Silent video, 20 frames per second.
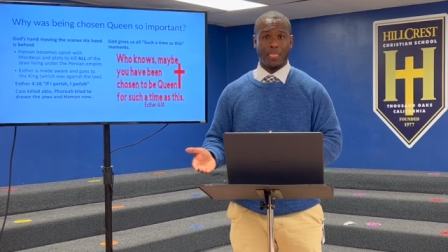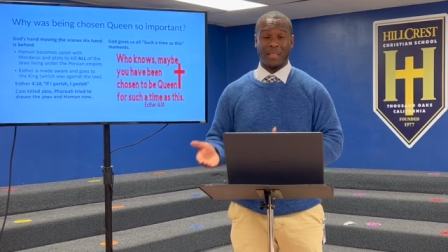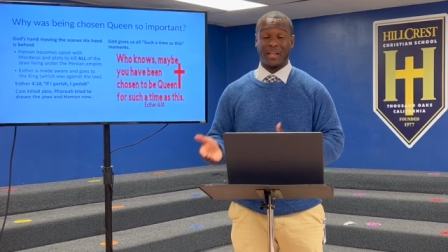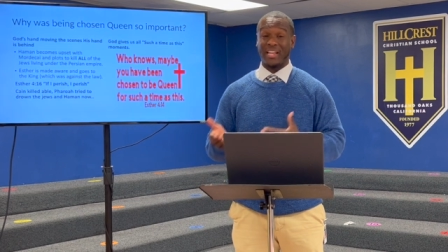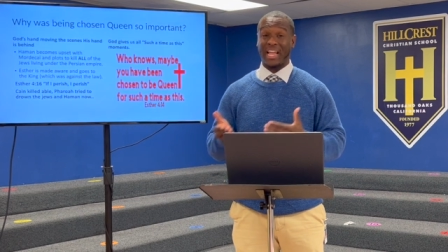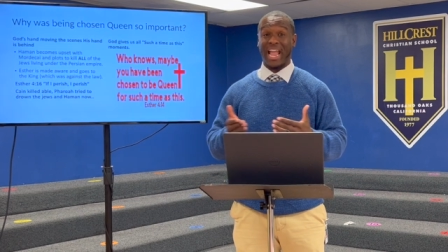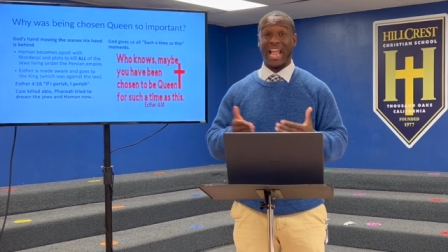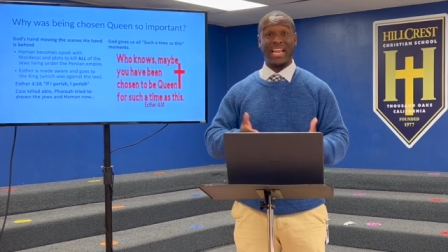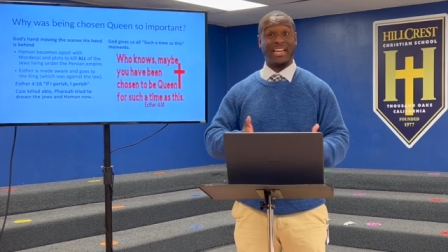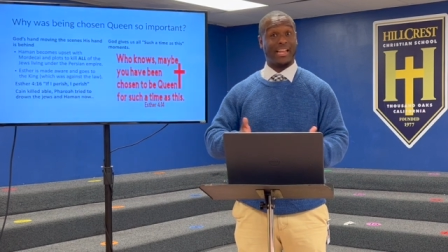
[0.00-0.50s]

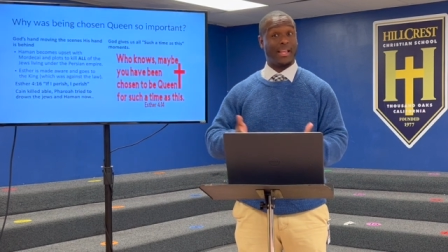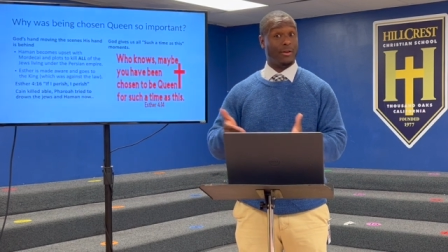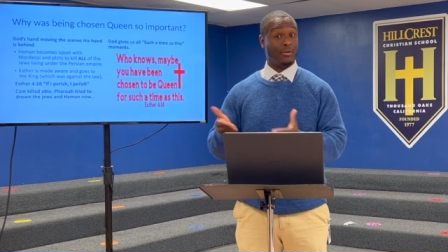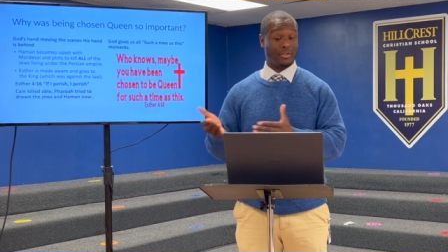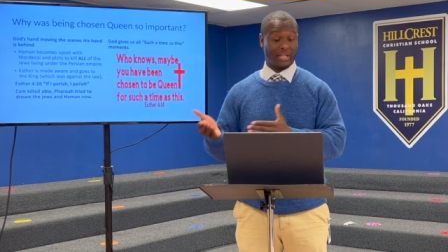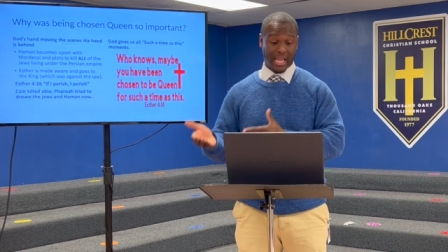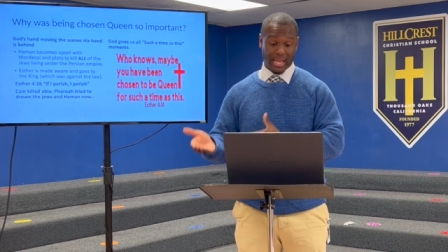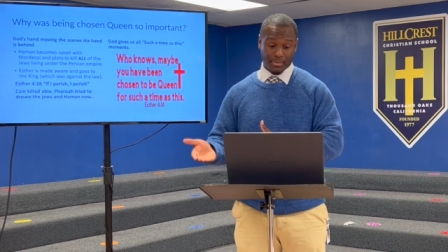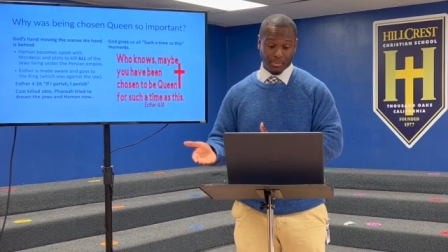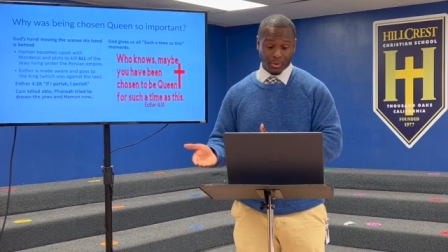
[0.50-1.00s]
Cain killed
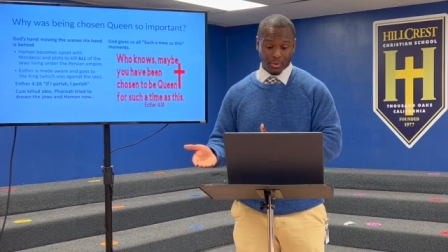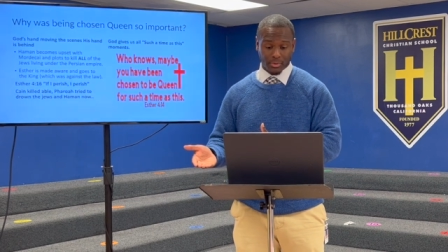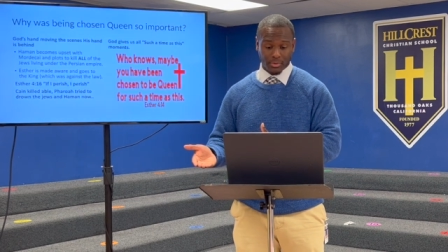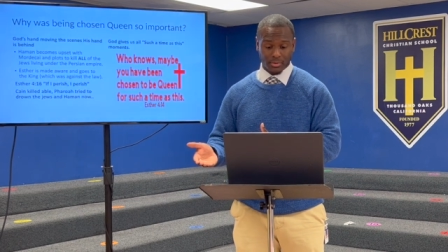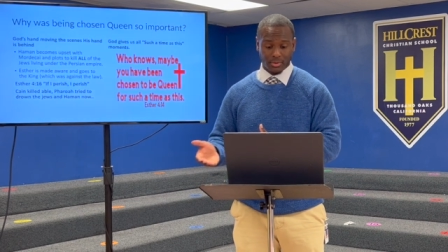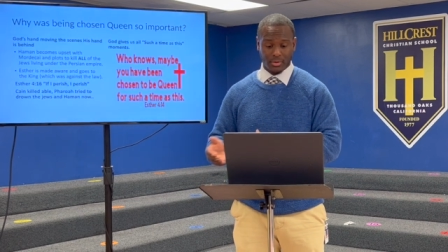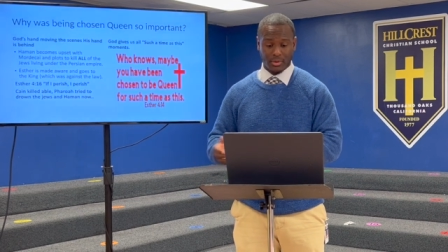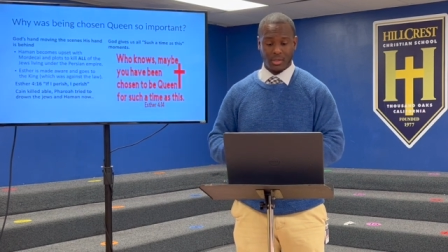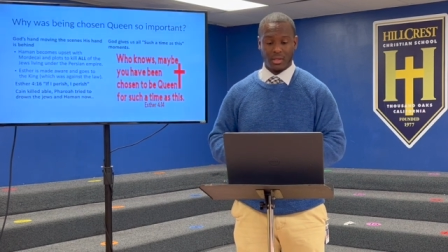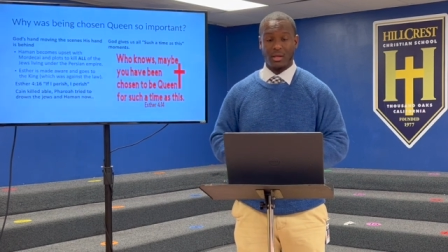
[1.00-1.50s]
Abel.
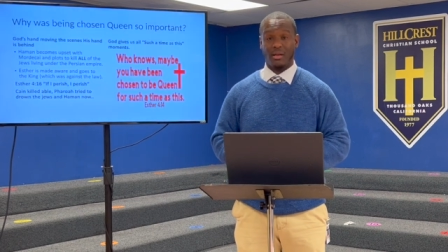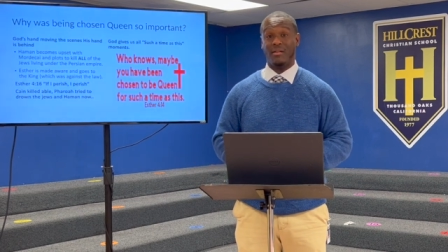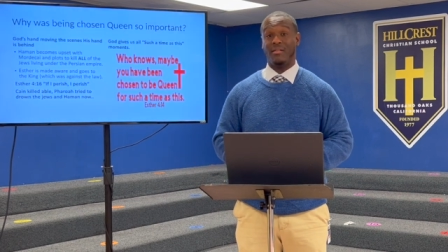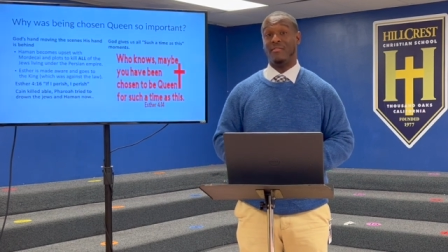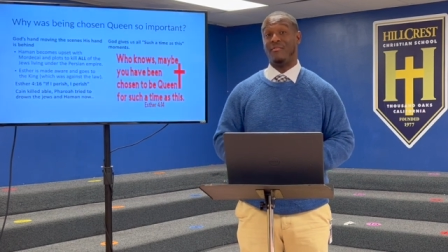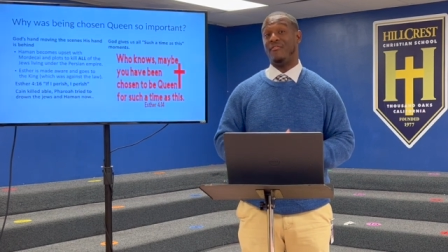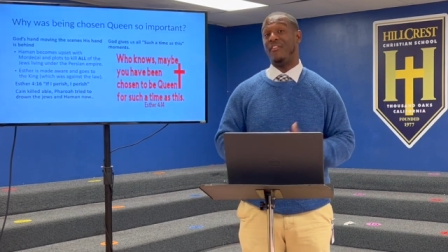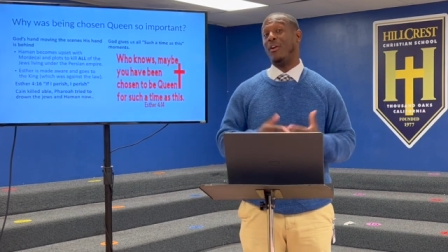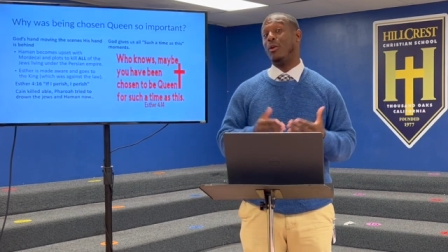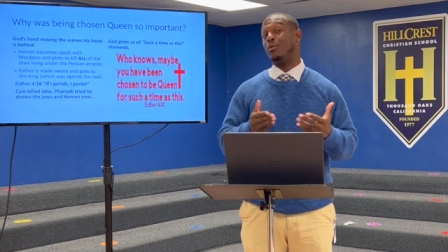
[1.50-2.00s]

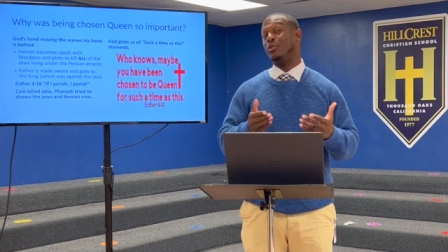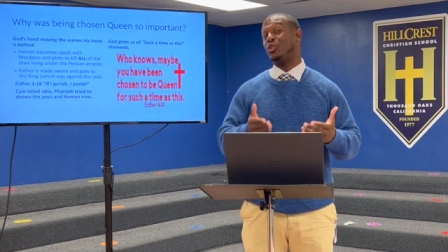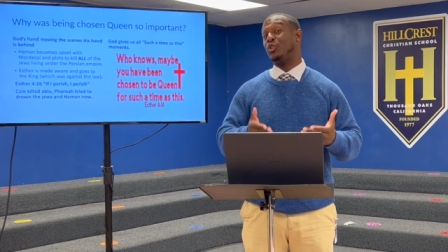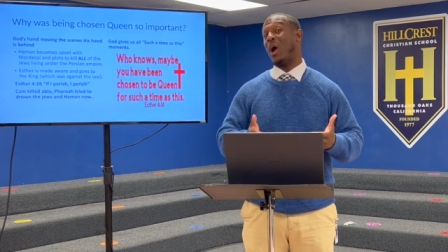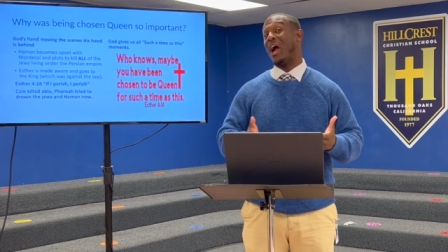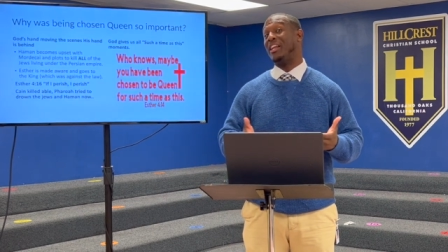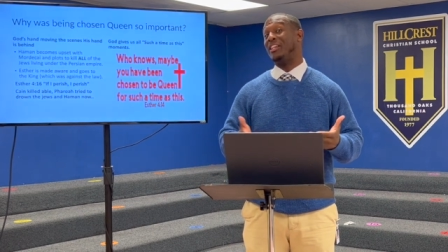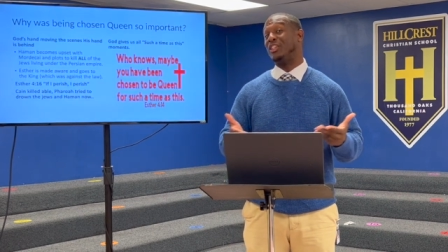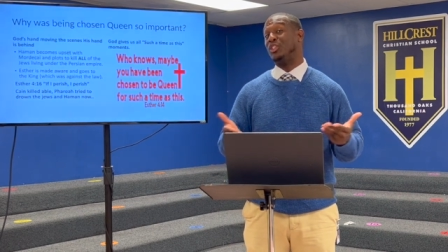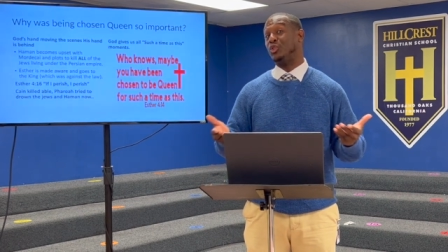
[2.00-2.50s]
Pharaoh
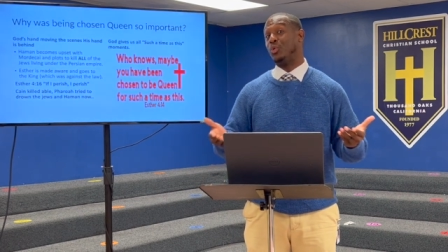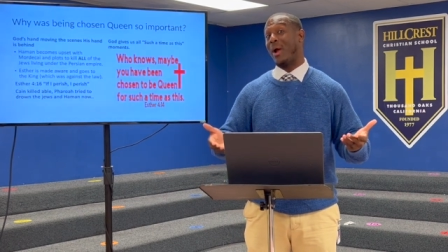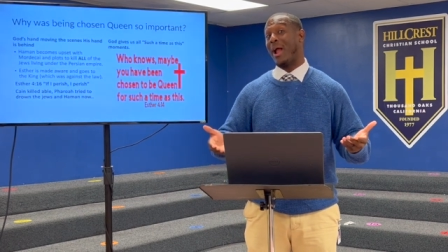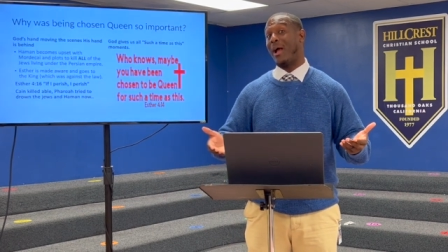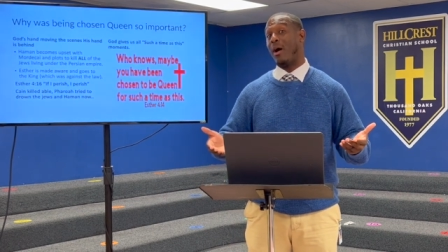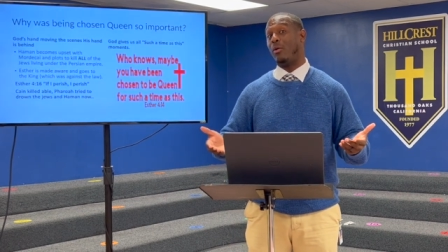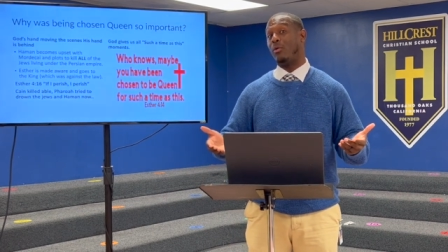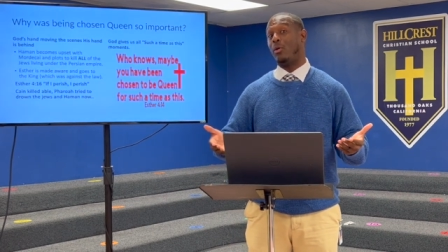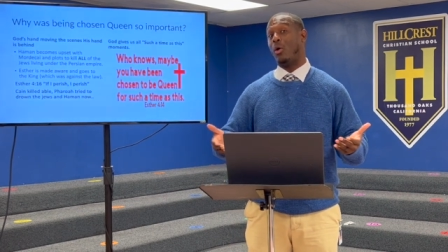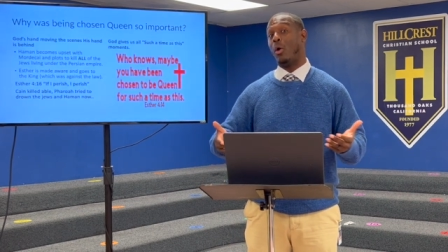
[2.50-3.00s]
tried to
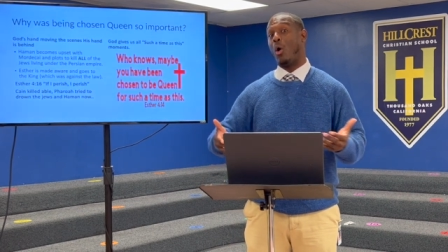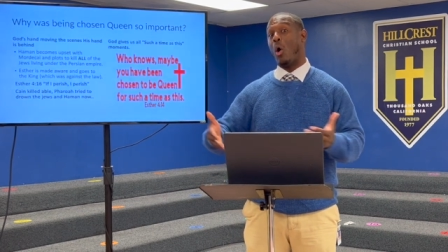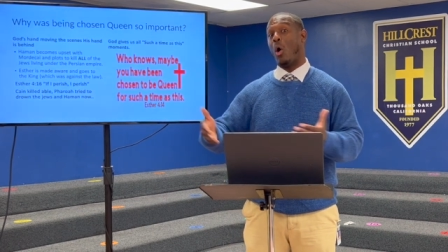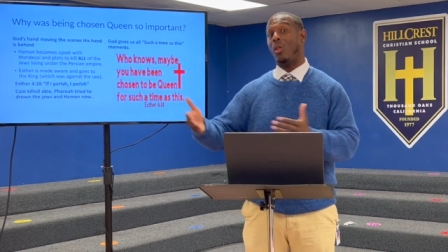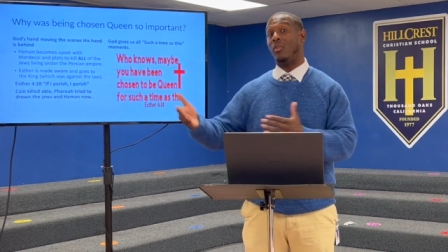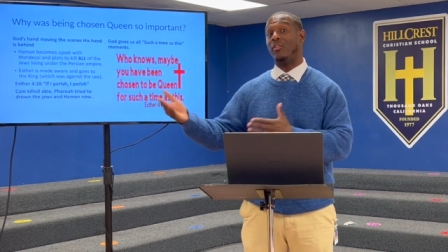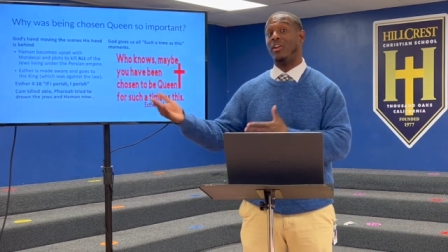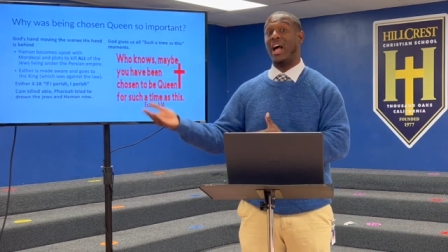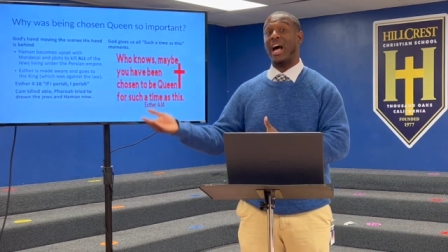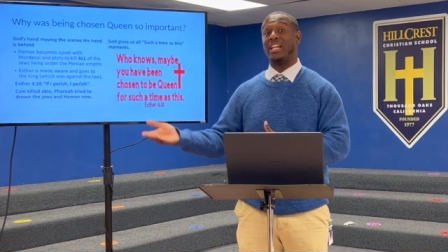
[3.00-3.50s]
drown
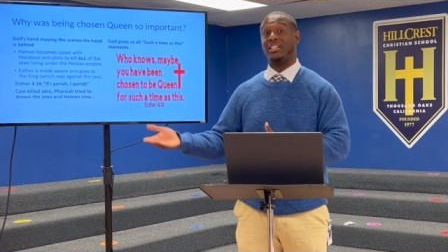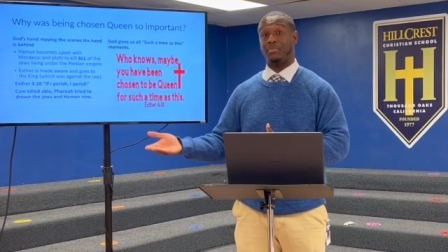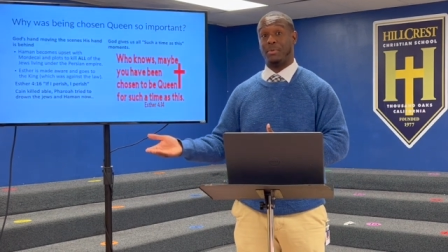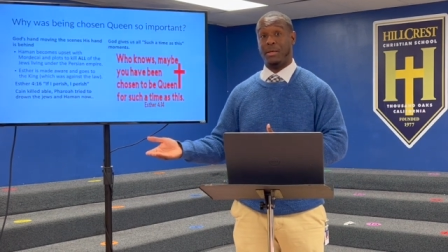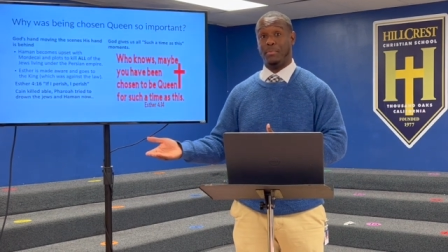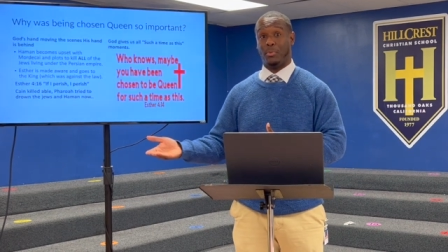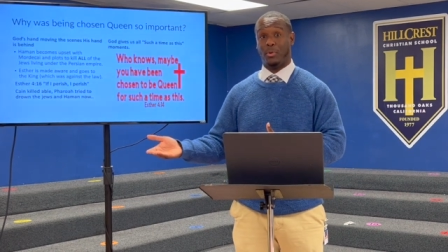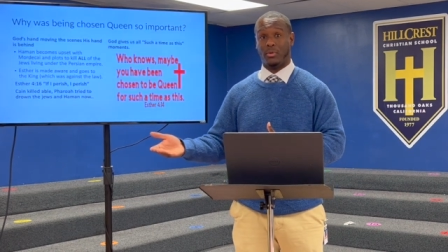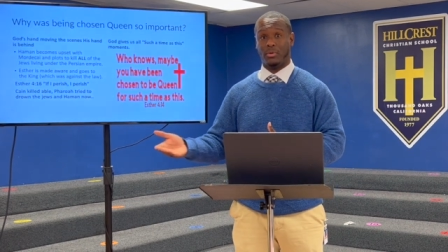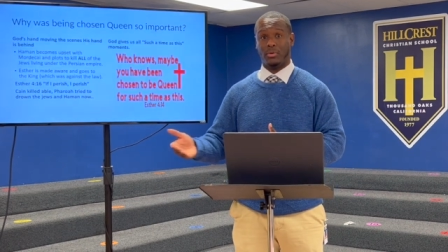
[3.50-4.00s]
all of God's
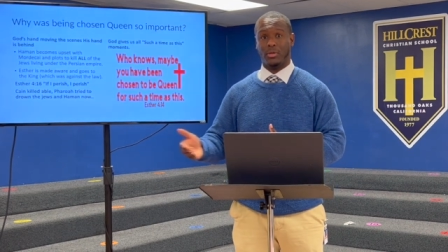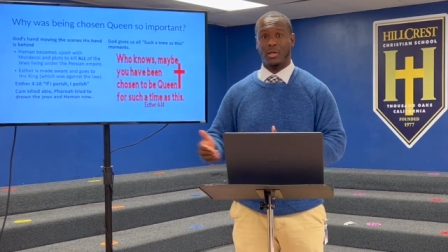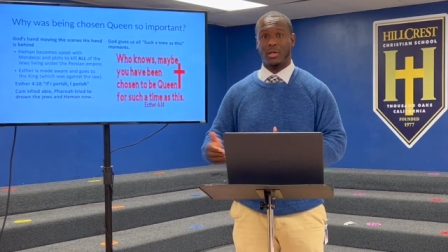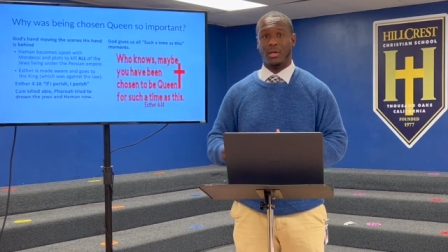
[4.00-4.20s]
people.